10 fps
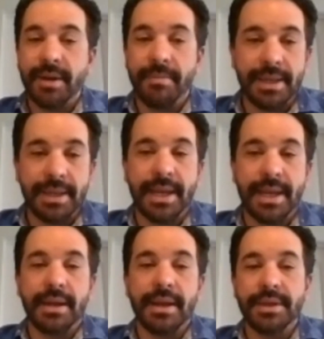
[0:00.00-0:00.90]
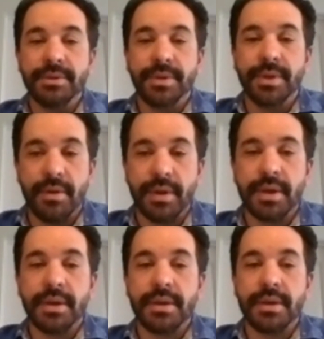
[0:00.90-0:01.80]
to meditate, I do
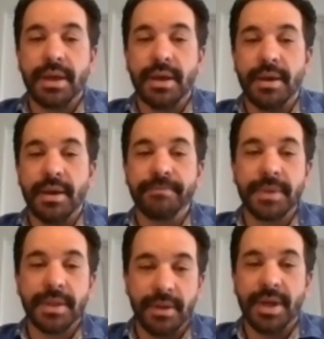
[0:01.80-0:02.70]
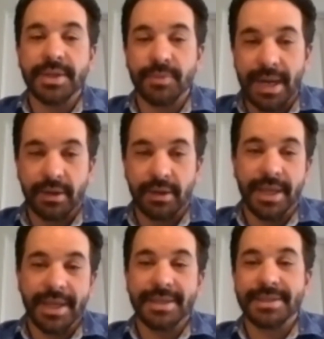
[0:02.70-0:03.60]
yoga, as
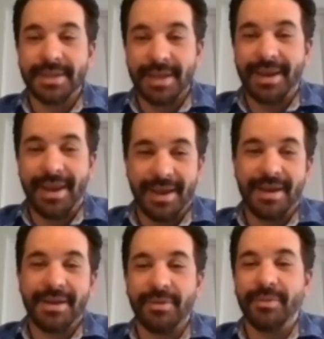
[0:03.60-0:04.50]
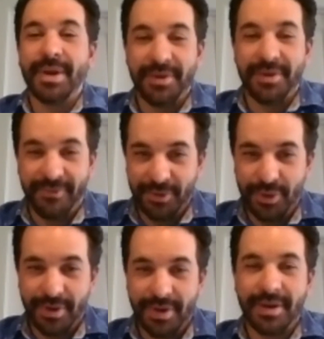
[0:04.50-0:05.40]
regularly as I can, or when you feel
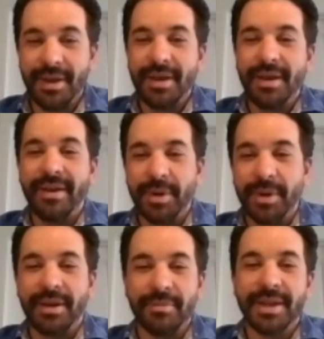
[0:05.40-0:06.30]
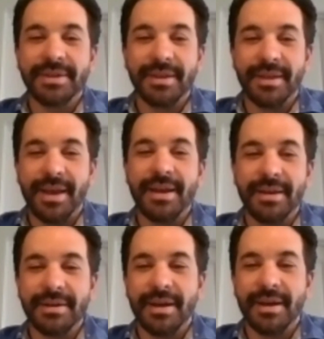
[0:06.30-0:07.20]
good. Everybody can relate to that.
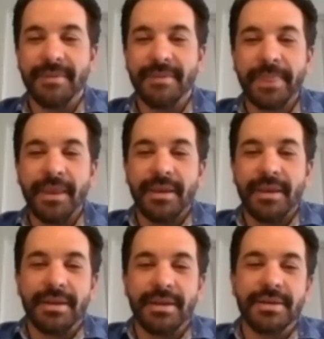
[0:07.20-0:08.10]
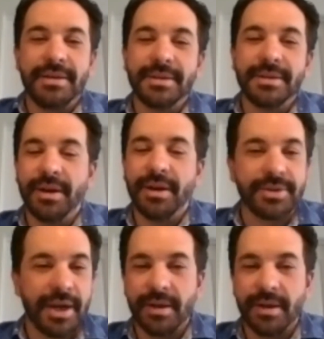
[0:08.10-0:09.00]
And, I
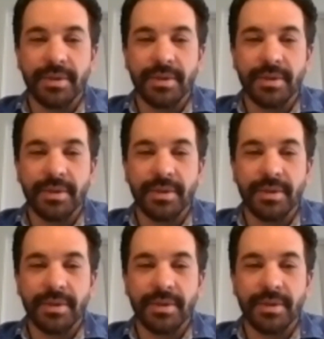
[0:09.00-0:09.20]
try to,